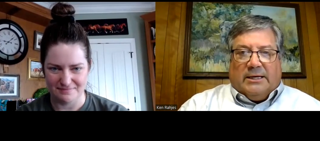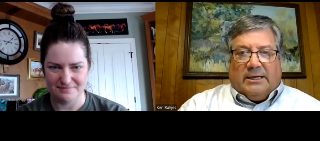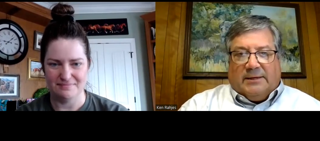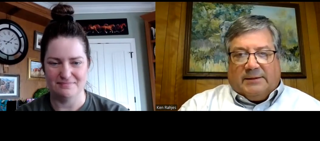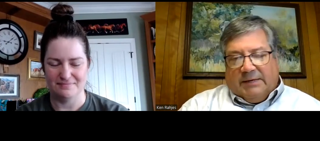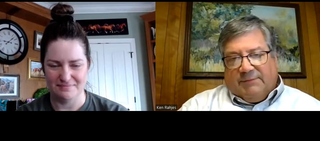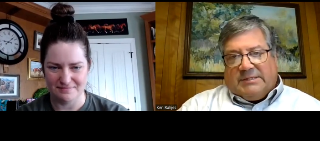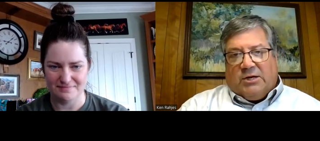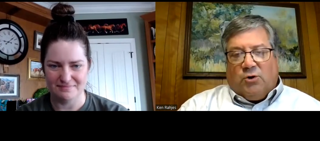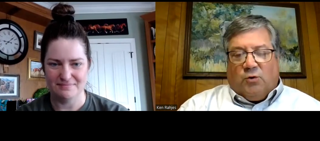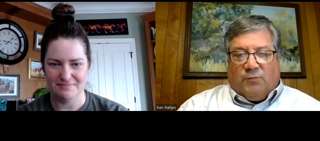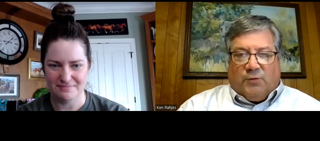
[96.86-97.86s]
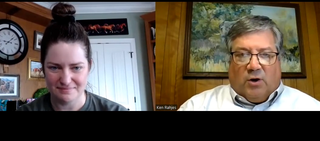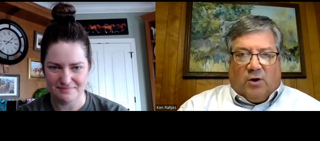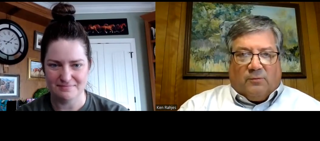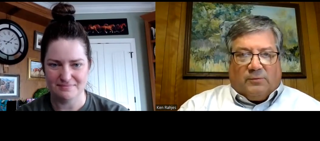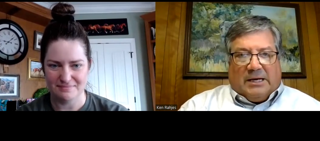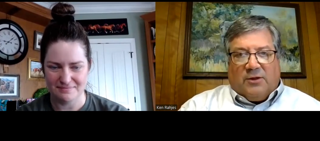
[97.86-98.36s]
Speaker 1: Uh, give us that
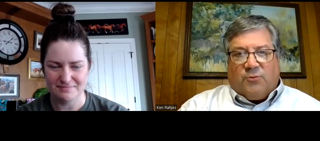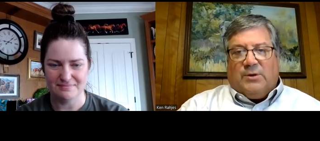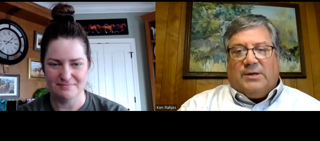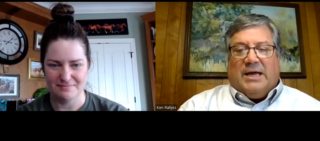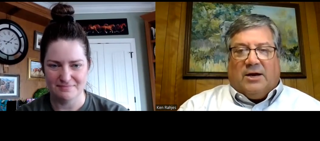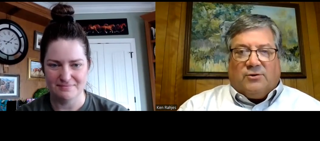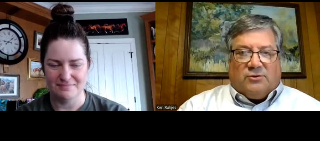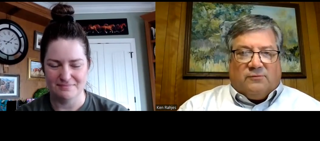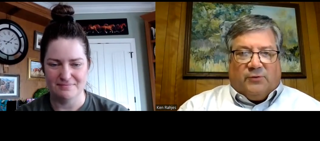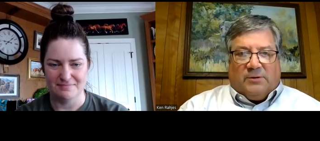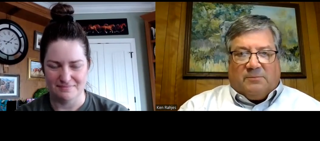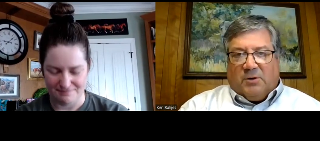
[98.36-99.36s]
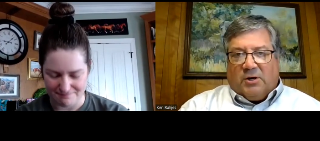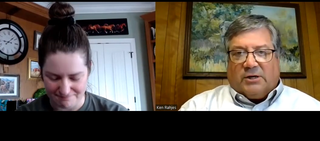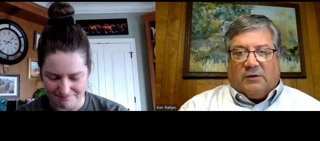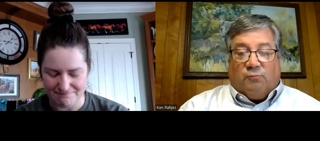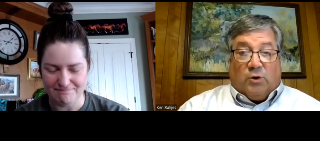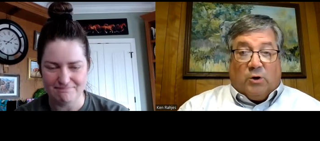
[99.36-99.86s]
overall kind of 3,000 foot
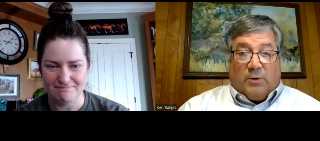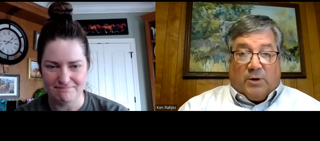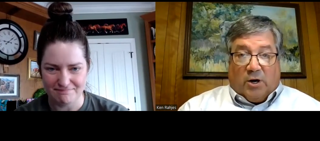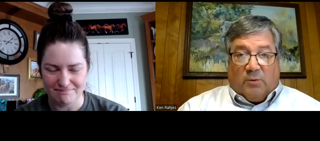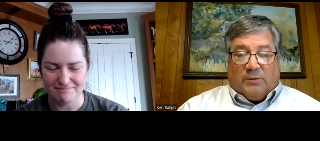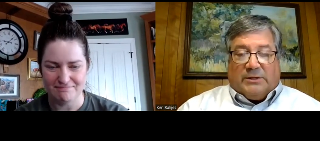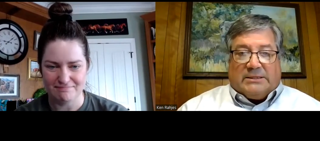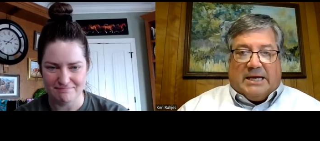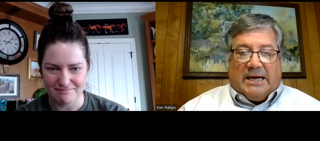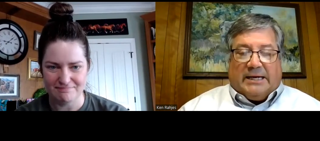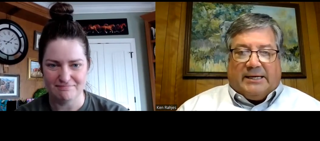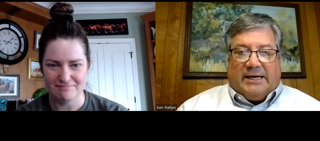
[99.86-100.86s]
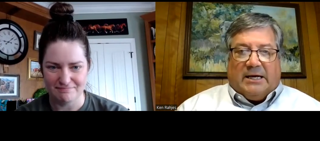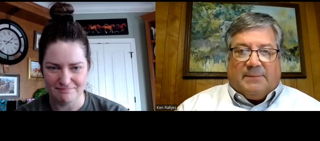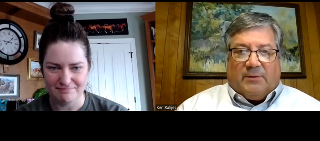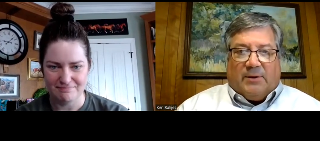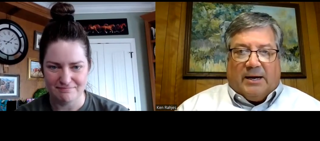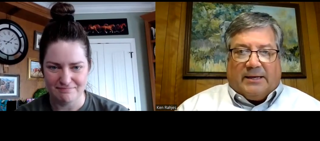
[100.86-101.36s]
mark of where we are with this ag
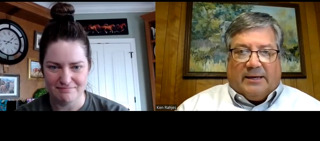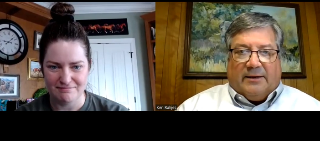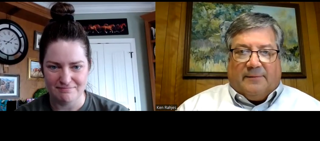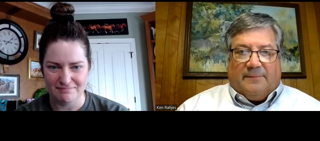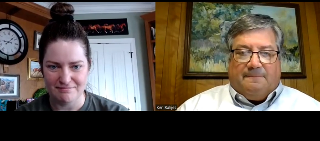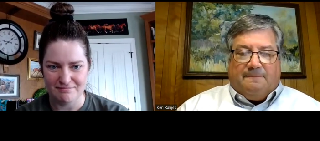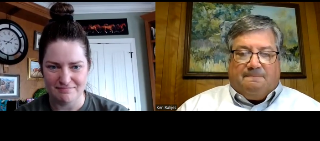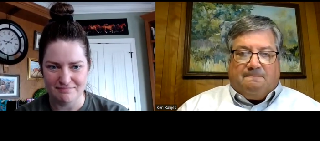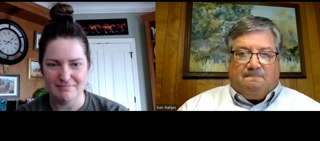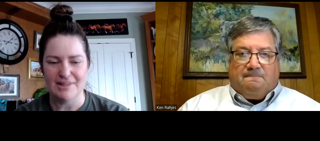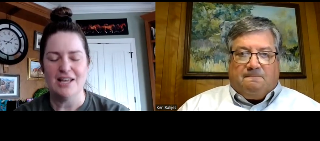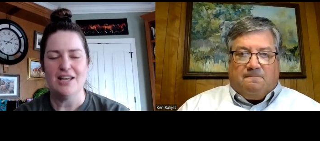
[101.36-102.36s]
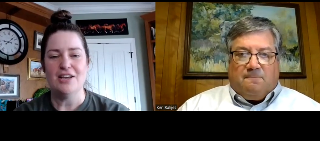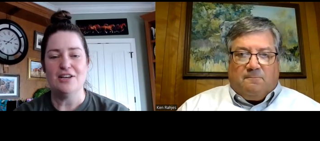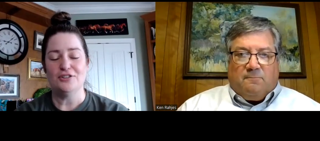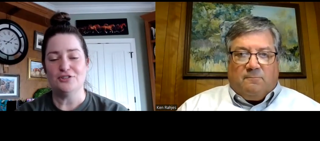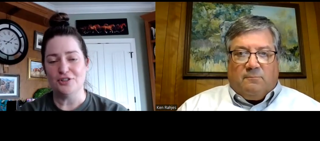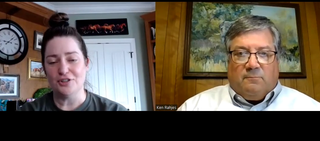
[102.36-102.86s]
economy right now.
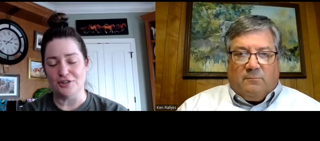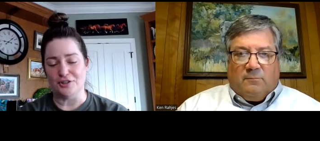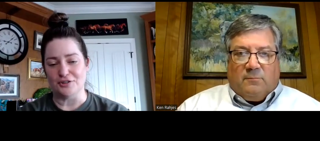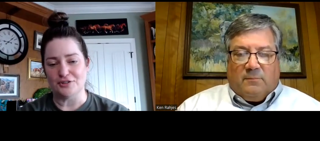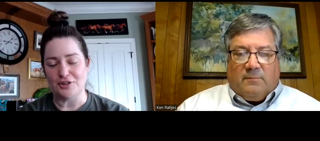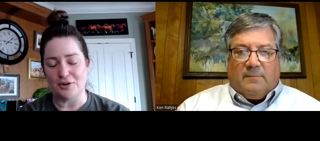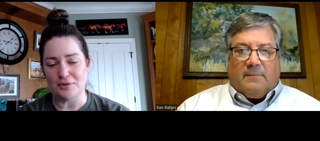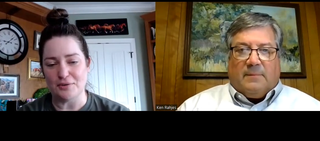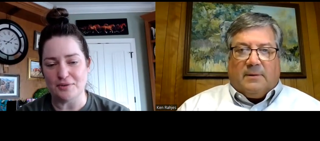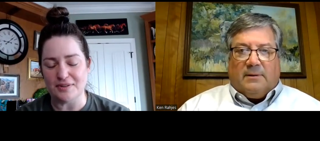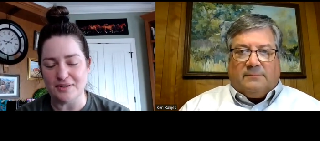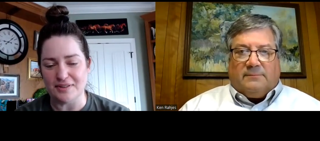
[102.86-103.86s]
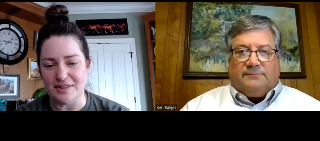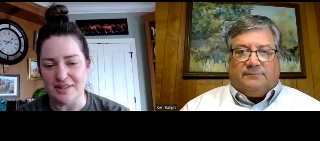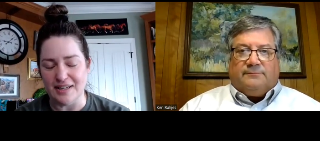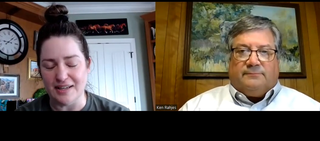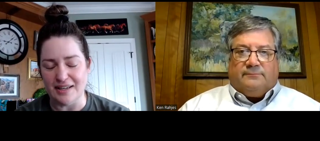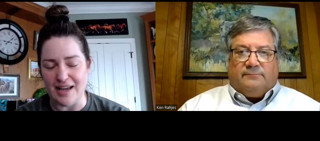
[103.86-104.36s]
Speaker 2: Sure. So
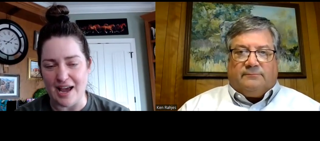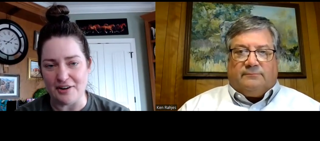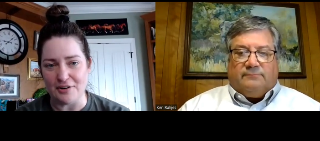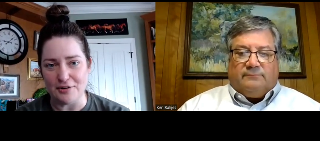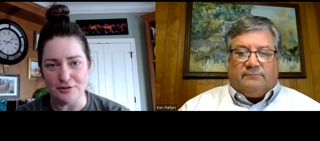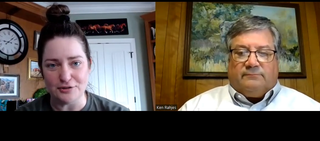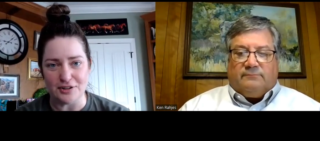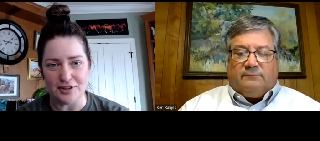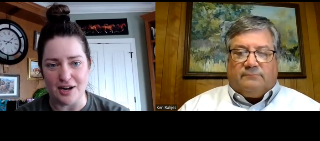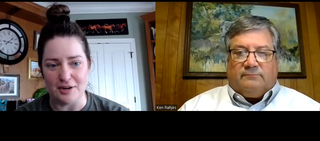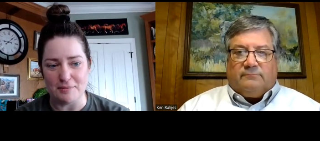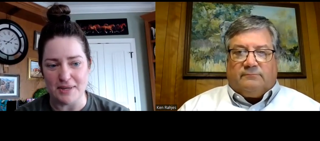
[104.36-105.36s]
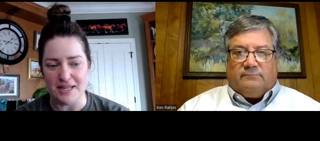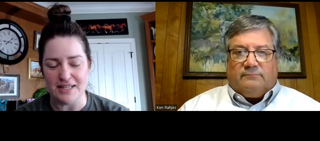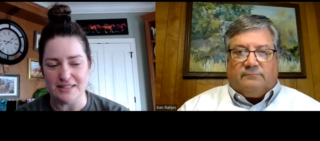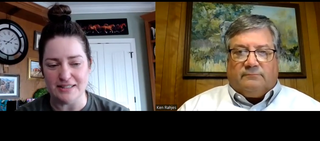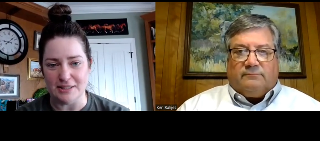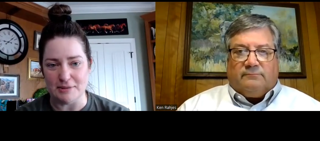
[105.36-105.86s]
the agricultural
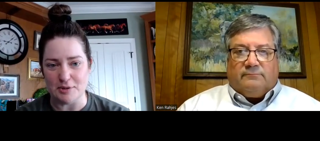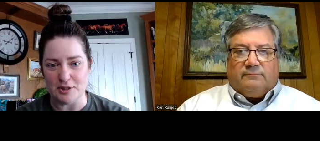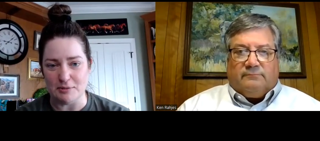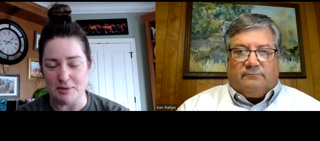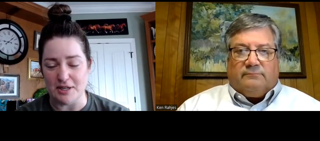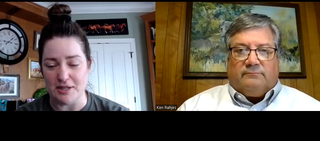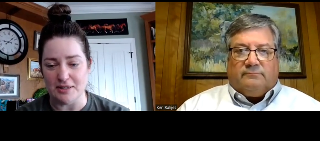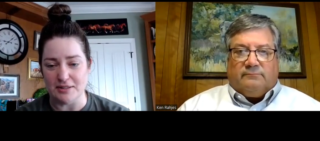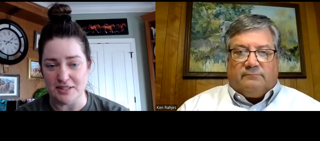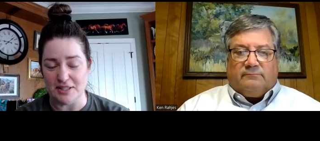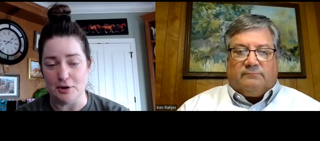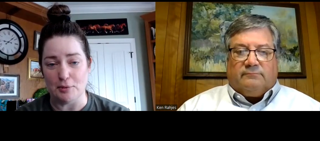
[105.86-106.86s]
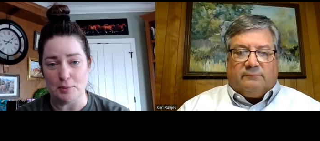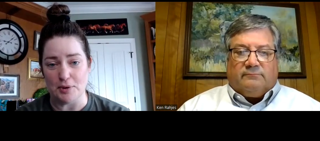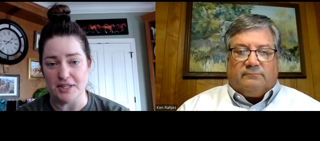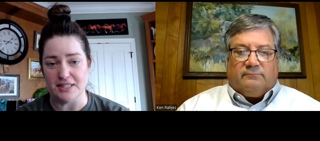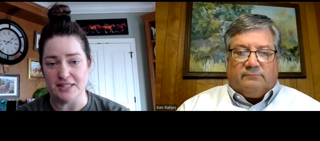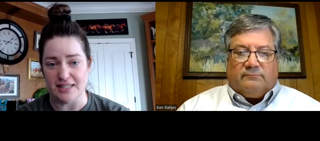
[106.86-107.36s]
economy seems to be still
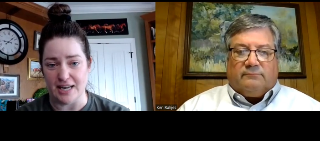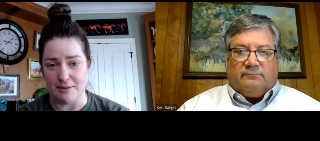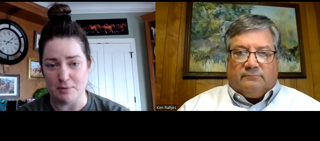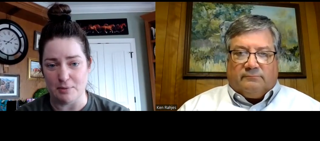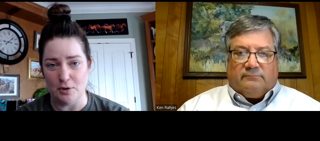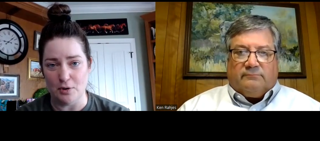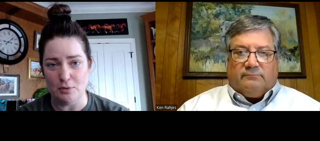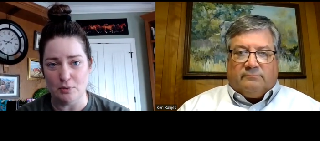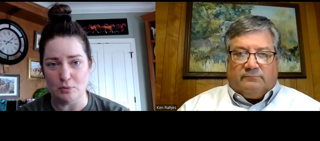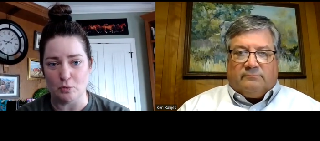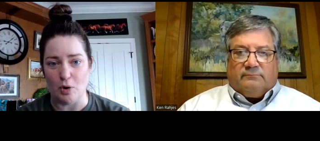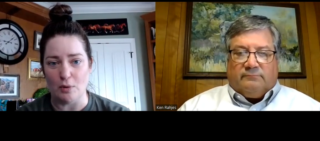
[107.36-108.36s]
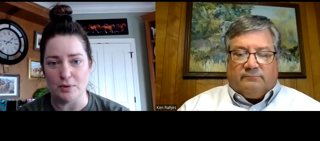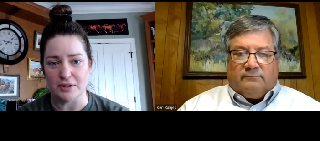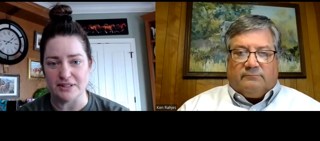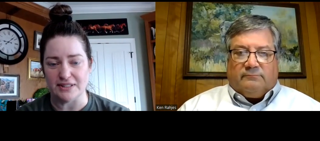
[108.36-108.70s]
pretty stable. What we're